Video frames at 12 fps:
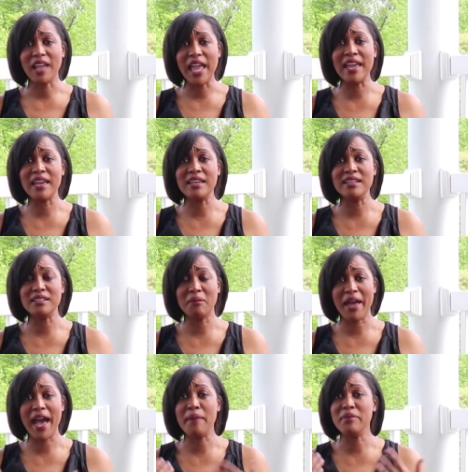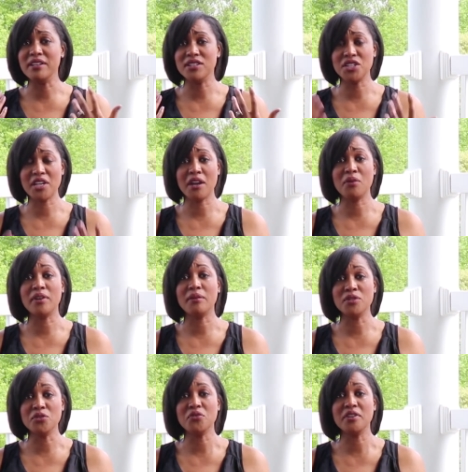And I'm happy to share what
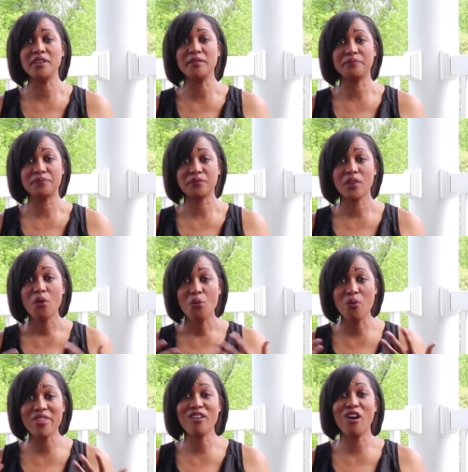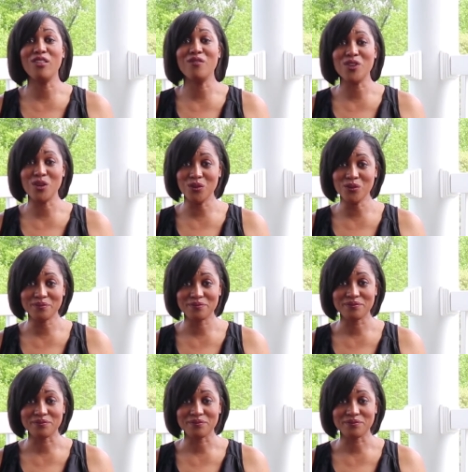I'm doing with all of you.